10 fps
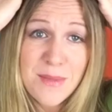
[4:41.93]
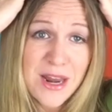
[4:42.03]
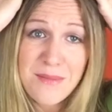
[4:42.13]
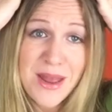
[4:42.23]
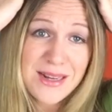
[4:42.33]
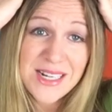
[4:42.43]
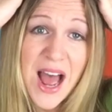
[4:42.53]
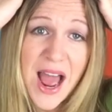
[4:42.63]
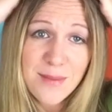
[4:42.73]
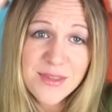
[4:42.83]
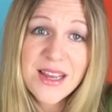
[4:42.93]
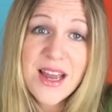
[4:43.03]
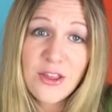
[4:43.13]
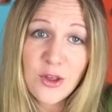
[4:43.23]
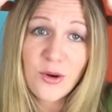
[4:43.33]
many, many times
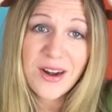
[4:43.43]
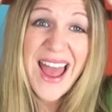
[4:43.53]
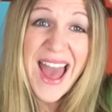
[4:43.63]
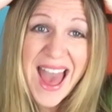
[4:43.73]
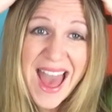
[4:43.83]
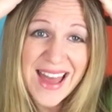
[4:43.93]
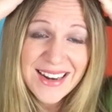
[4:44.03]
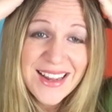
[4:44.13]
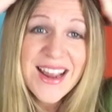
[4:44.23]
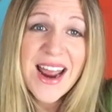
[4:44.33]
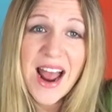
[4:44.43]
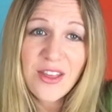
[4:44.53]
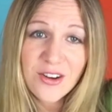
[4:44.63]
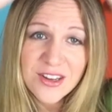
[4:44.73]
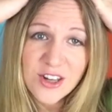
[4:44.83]
the word head, and
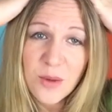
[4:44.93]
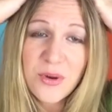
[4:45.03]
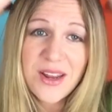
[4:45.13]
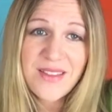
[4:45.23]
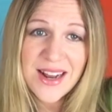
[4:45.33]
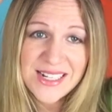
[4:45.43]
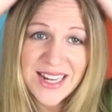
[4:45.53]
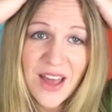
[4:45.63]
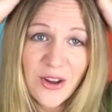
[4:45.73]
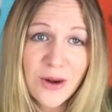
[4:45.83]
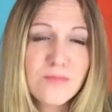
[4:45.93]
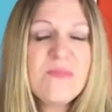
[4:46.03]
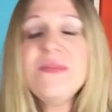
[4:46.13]
they're going to start putting that together.